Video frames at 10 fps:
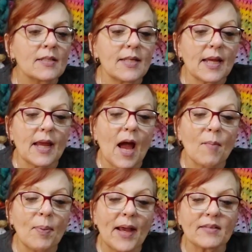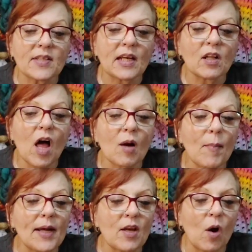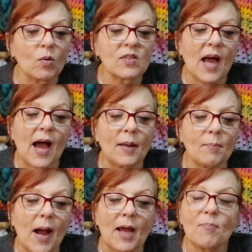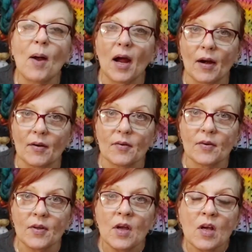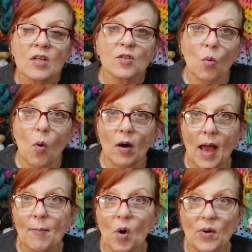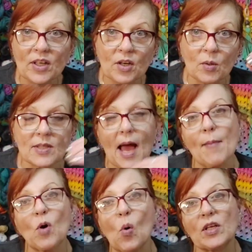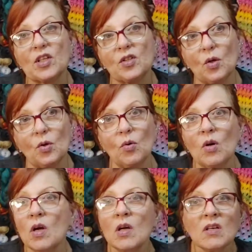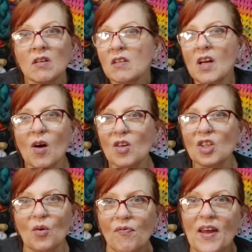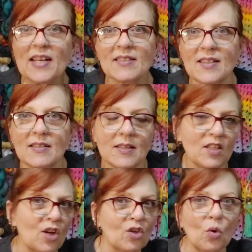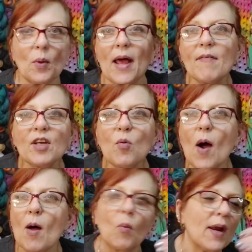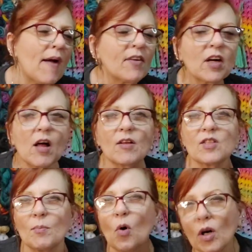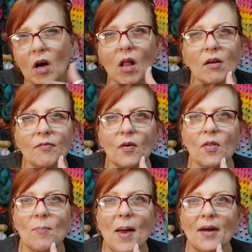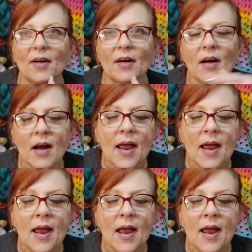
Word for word: D, I'm passing along my notes on my part. So what I'm going to do is I'm going to do, you know, you can do fancy stuff, you can do whatever you want, whatever colors, the more colorful, the better.